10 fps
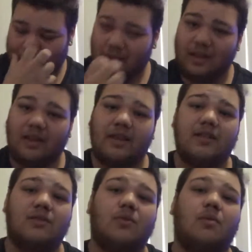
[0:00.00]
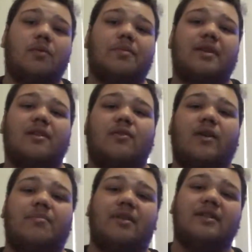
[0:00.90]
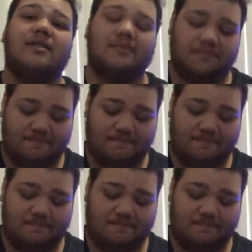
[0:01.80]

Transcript: thought that this school would be a great place.